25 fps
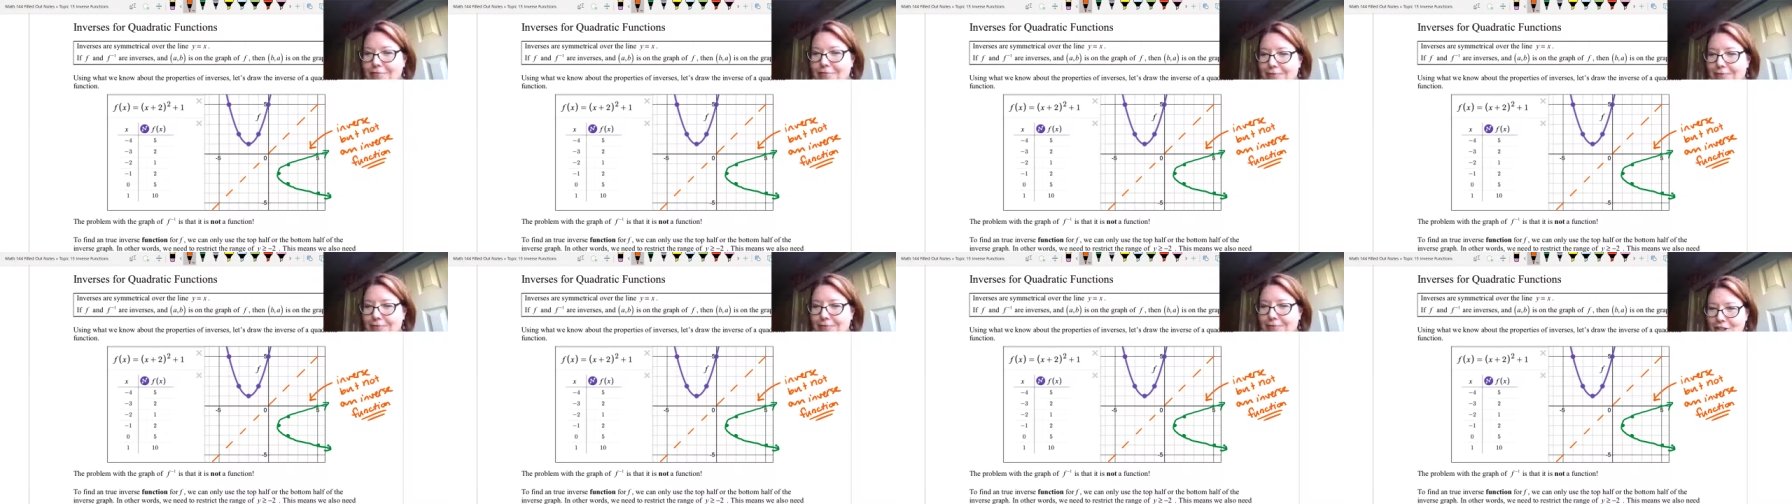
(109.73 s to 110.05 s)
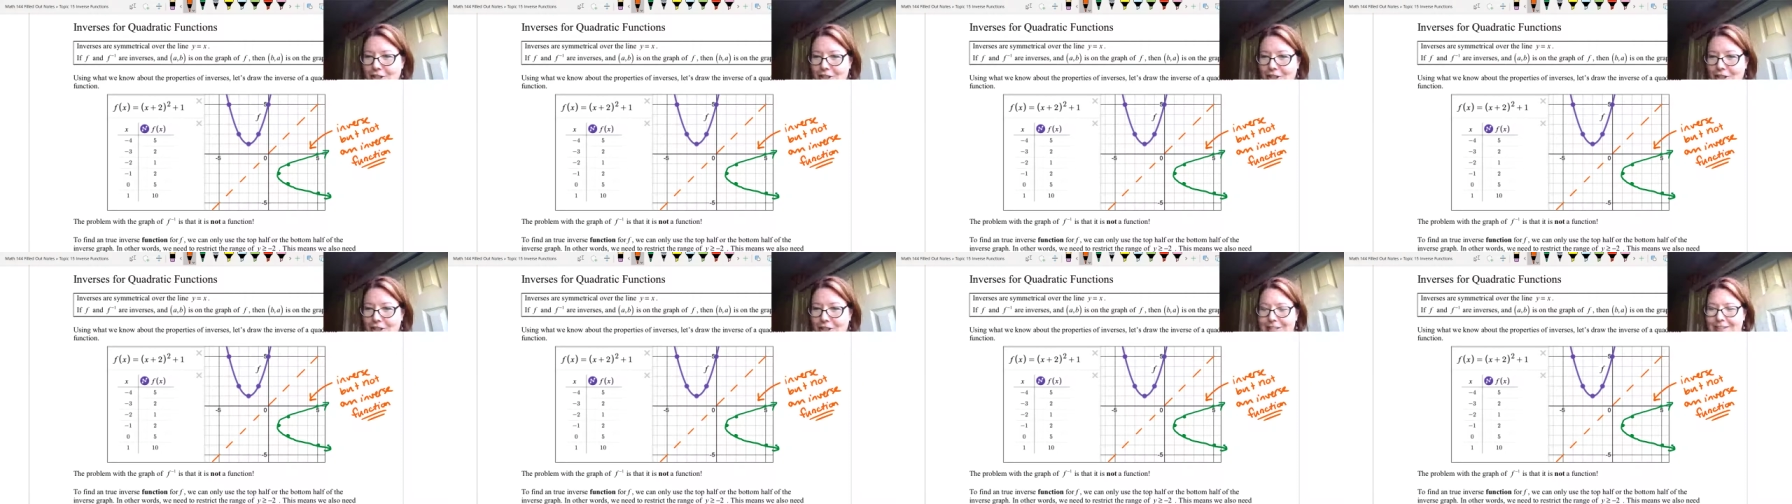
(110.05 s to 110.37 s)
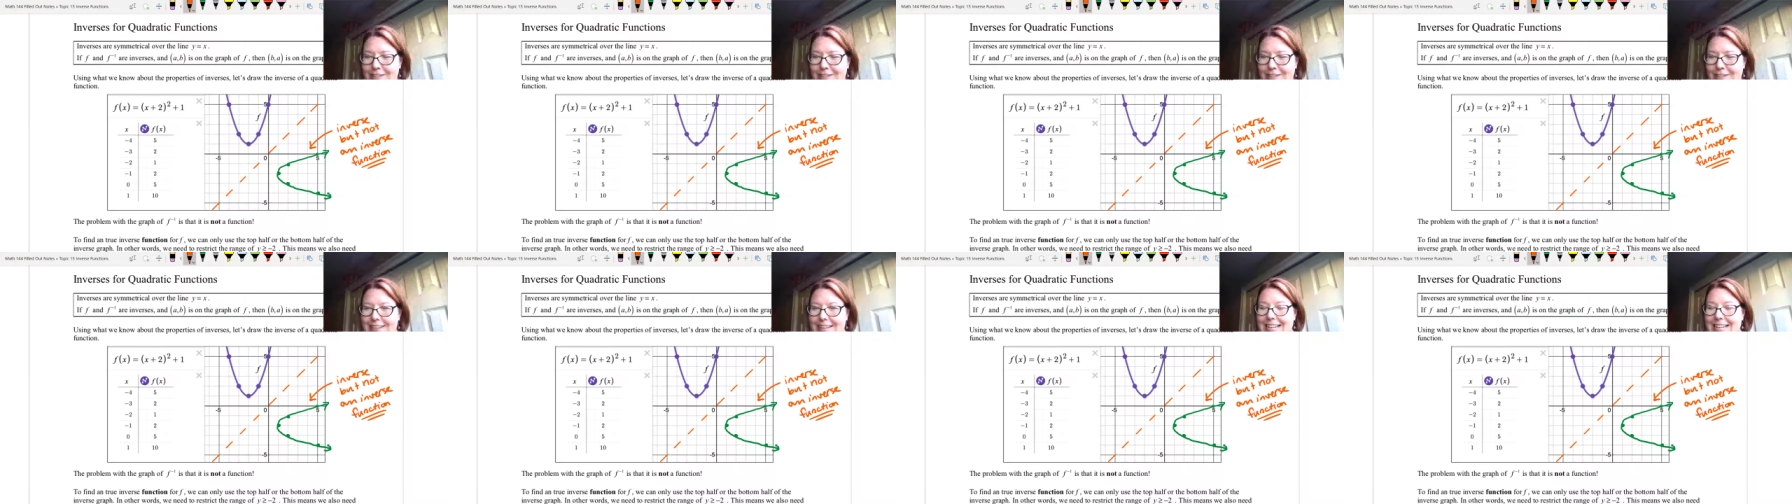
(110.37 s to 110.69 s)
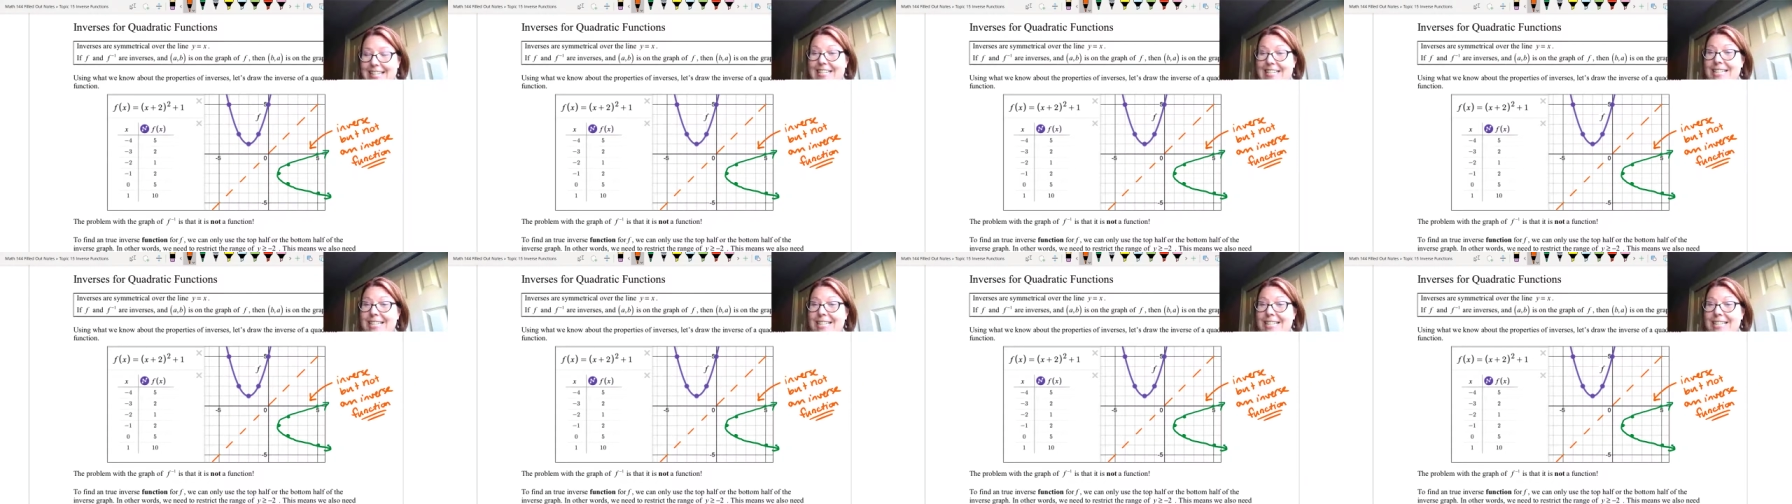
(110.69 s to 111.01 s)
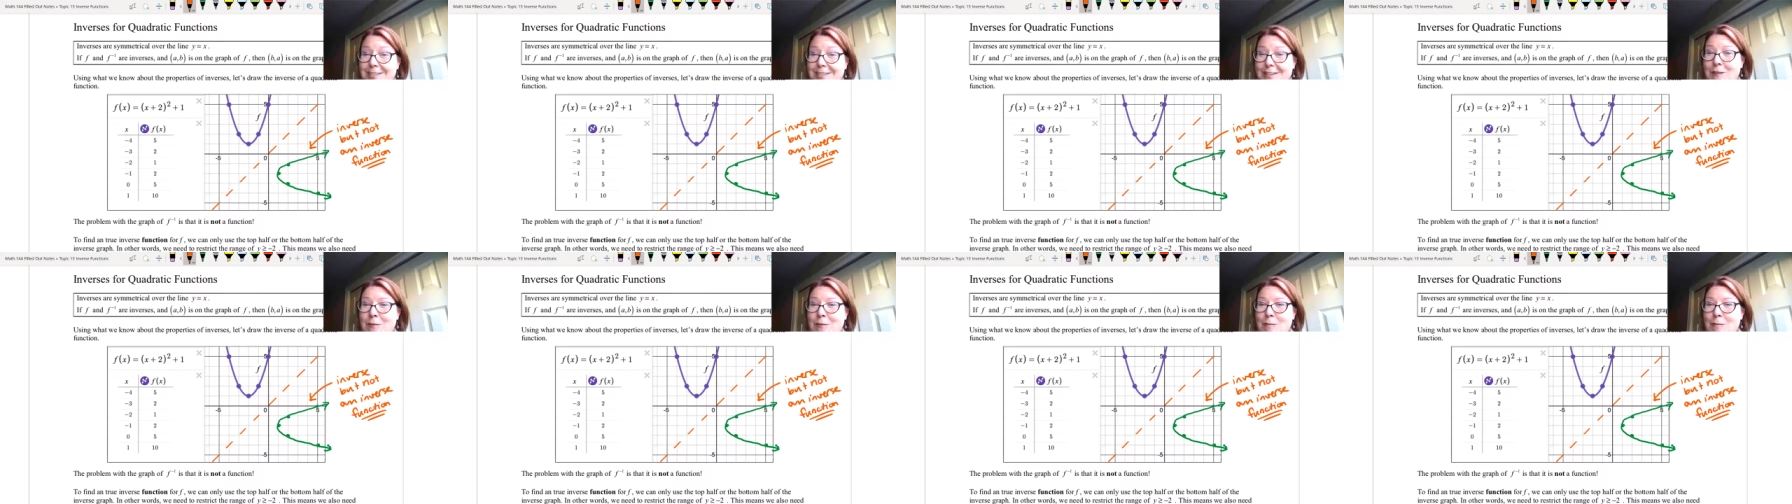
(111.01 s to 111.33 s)
function. It
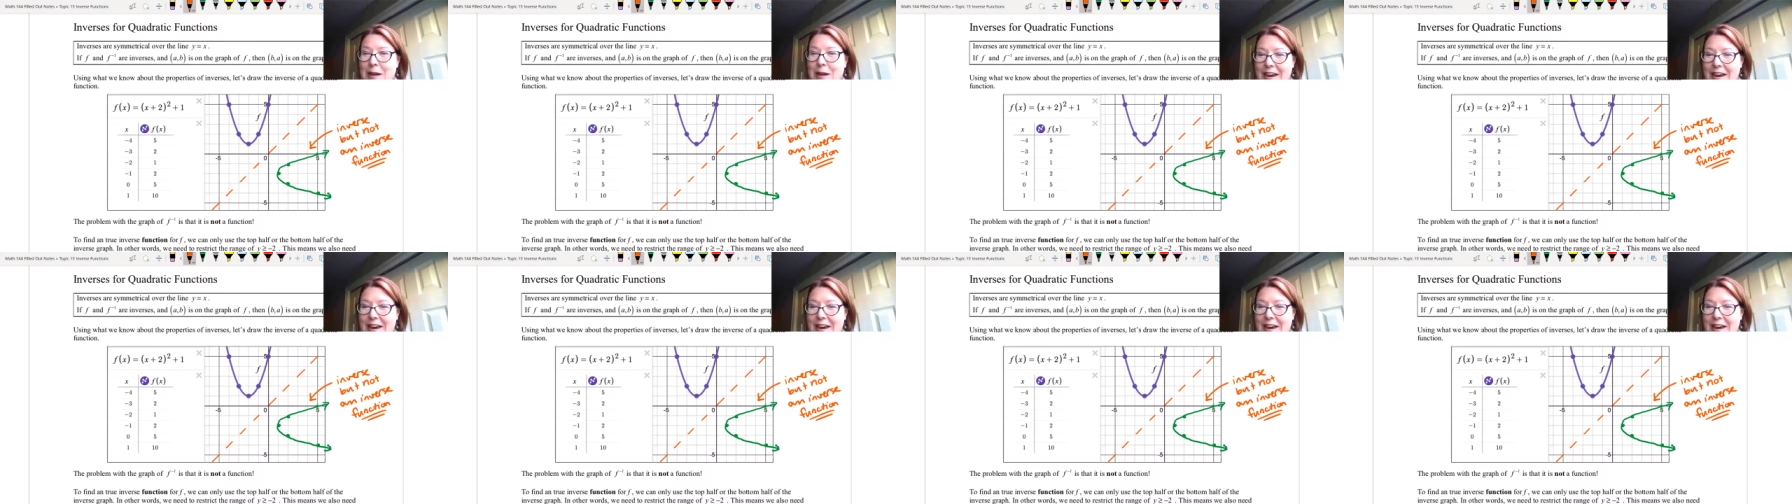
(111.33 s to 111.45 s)
doesn't